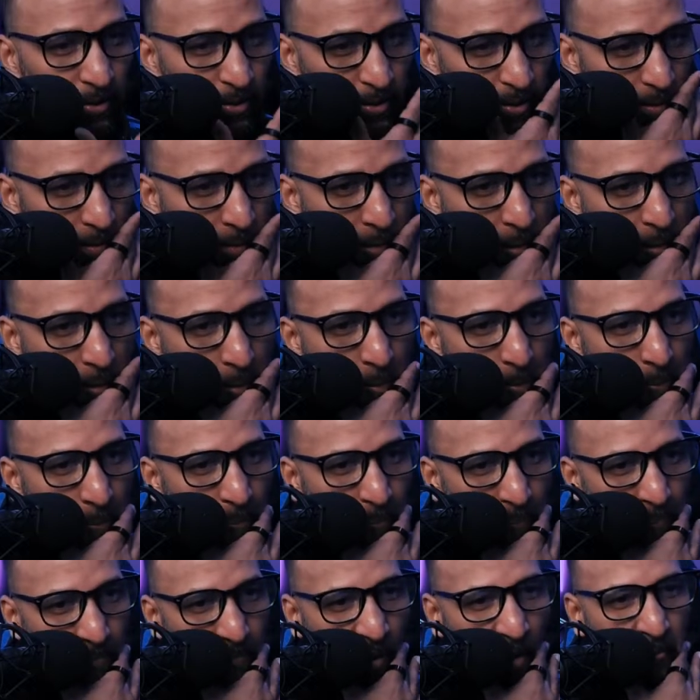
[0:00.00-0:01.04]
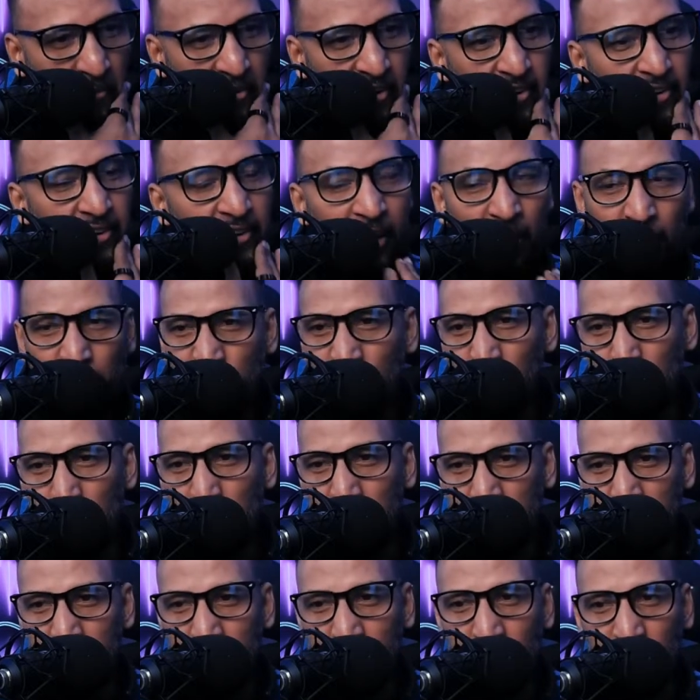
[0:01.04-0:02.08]
He did have some
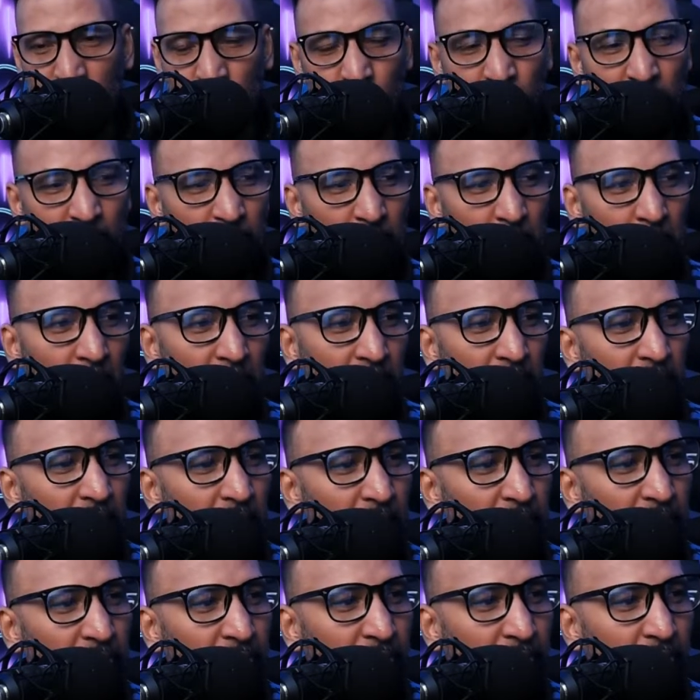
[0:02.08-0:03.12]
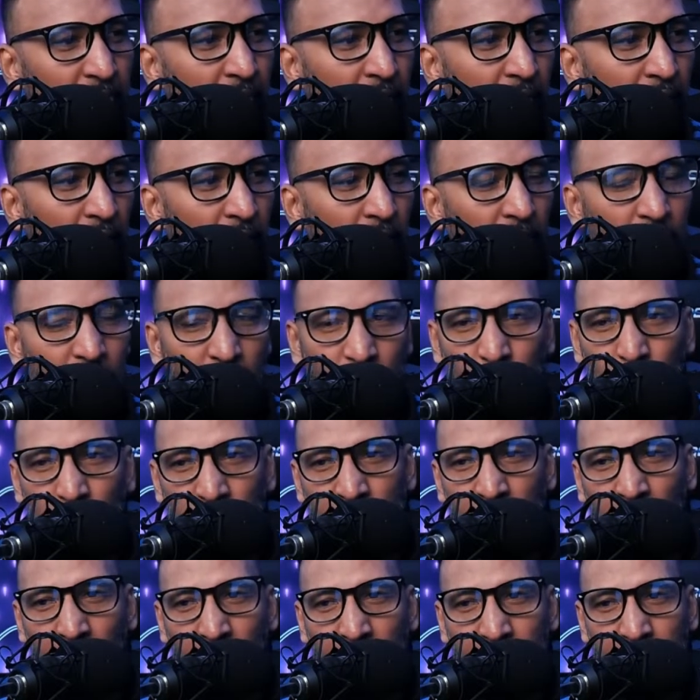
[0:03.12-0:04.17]
misses as well, but, those
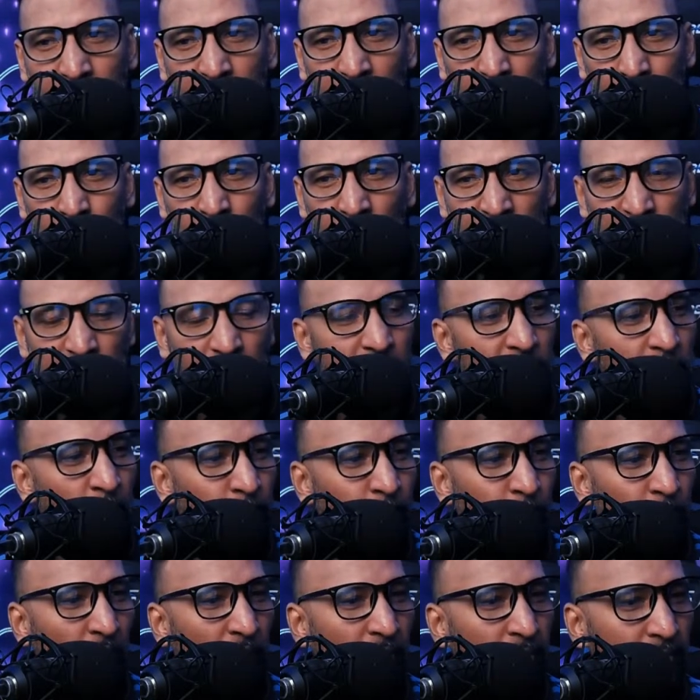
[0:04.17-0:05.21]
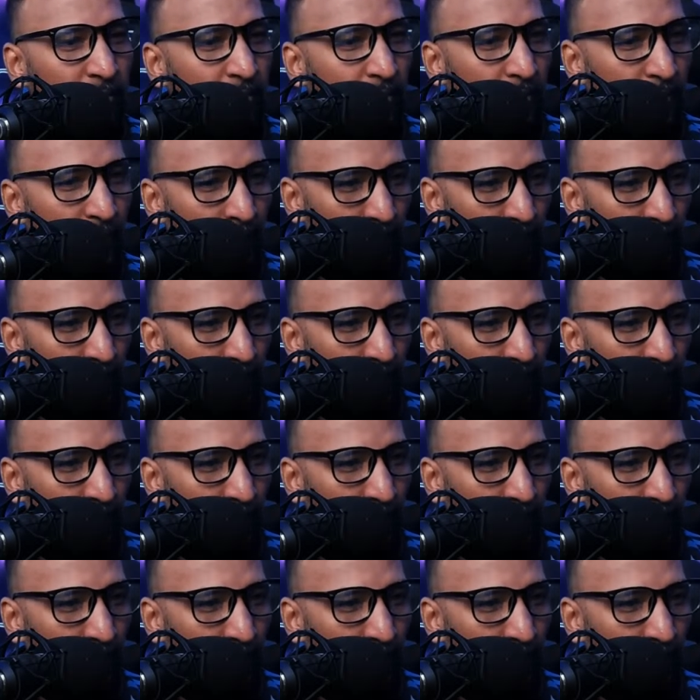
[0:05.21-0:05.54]
guys had a presence up front.